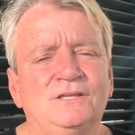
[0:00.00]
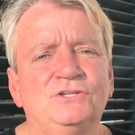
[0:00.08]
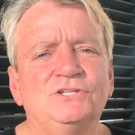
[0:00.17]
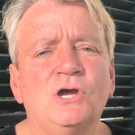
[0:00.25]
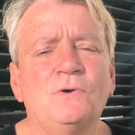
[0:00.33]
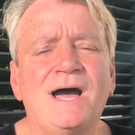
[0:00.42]

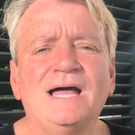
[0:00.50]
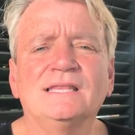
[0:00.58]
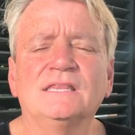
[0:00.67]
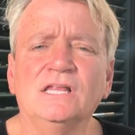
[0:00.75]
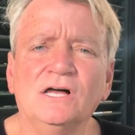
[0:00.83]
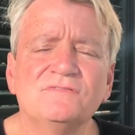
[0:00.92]
You know, I
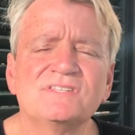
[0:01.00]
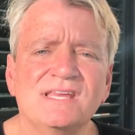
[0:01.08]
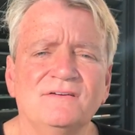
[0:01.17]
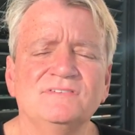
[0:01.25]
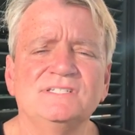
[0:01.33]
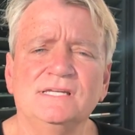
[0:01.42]
love
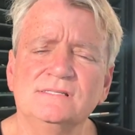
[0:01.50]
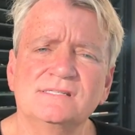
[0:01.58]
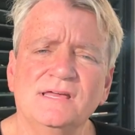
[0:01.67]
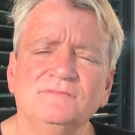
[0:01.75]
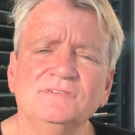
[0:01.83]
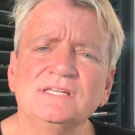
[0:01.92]

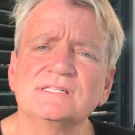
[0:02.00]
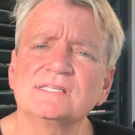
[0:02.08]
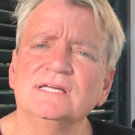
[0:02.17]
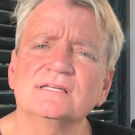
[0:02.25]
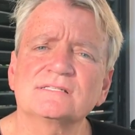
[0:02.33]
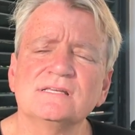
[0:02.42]

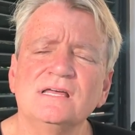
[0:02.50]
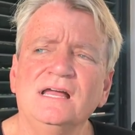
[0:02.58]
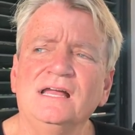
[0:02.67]
1776.